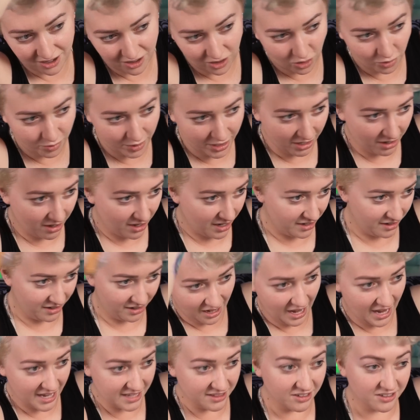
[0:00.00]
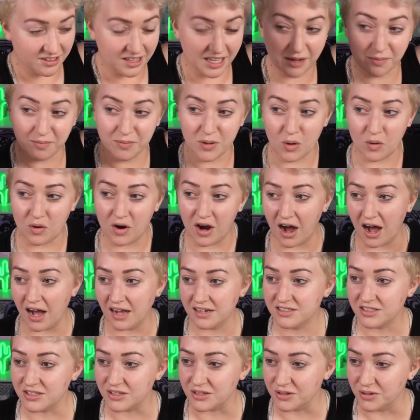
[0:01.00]
Oh my god. I look like
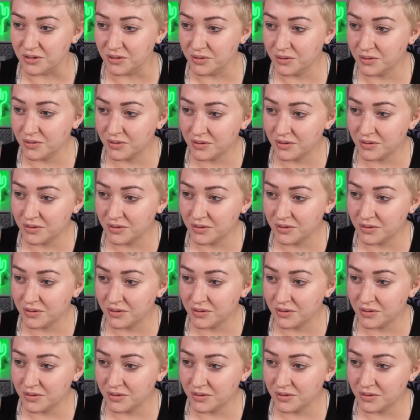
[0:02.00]
Mugatu,